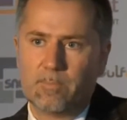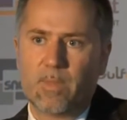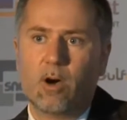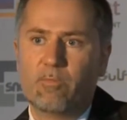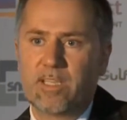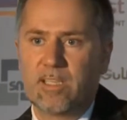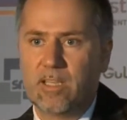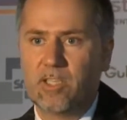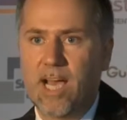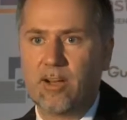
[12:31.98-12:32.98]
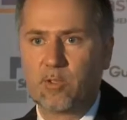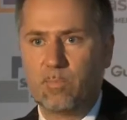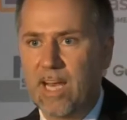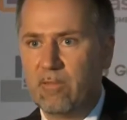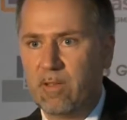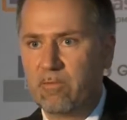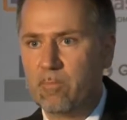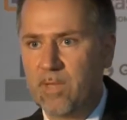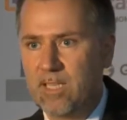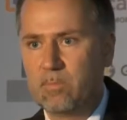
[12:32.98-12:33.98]
Obviously, the channels benefit from
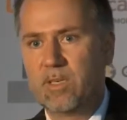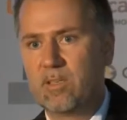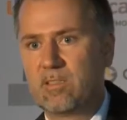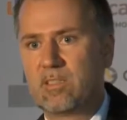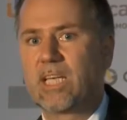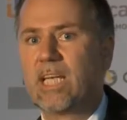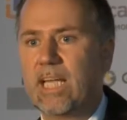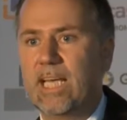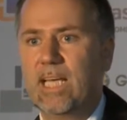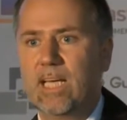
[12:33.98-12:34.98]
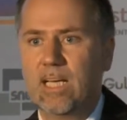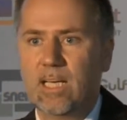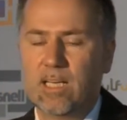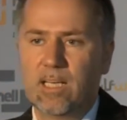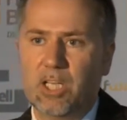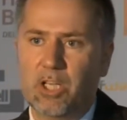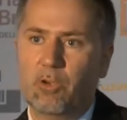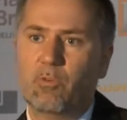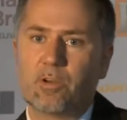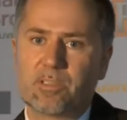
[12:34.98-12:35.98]
this because suddenly
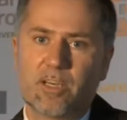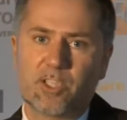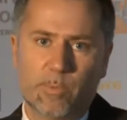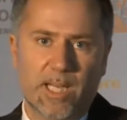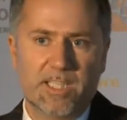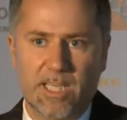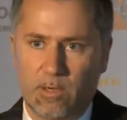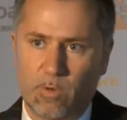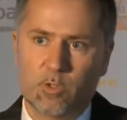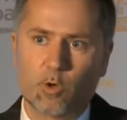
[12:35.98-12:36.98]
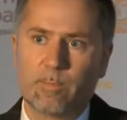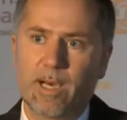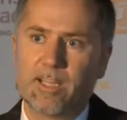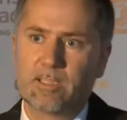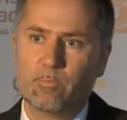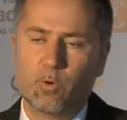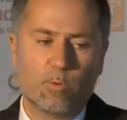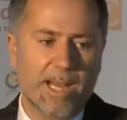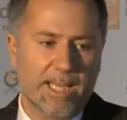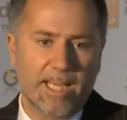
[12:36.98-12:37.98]
you've got searchability. We talked about this
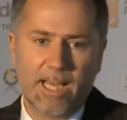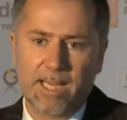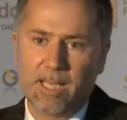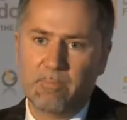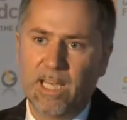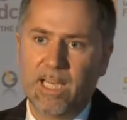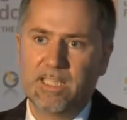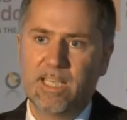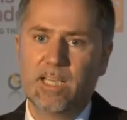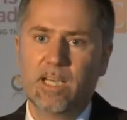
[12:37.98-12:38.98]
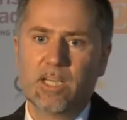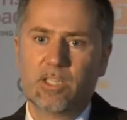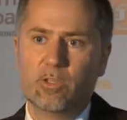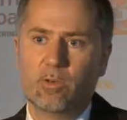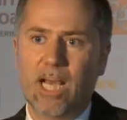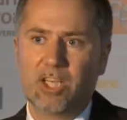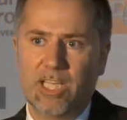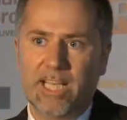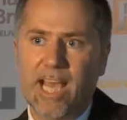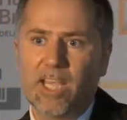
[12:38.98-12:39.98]
already, and the ability to
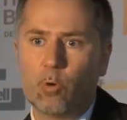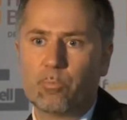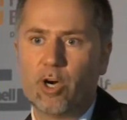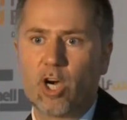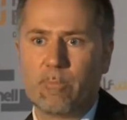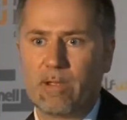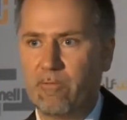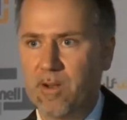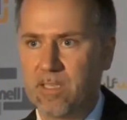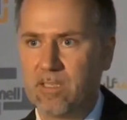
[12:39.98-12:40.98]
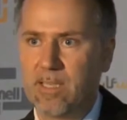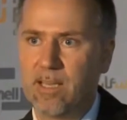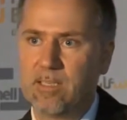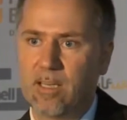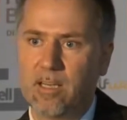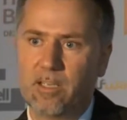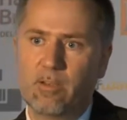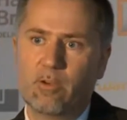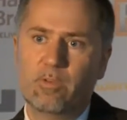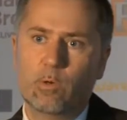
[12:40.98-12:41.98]
actually get your programming front and center.
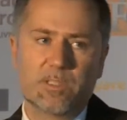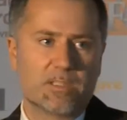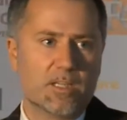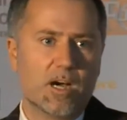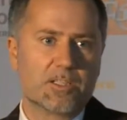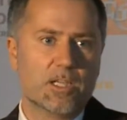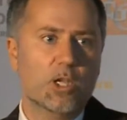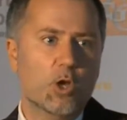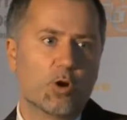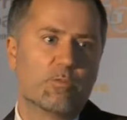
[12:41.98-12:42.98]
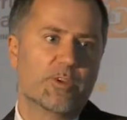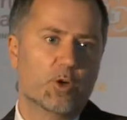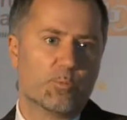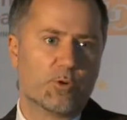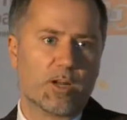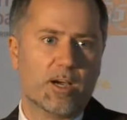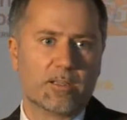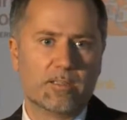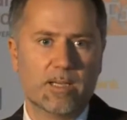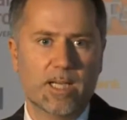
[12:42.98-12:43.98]
Viewers start to look for your product.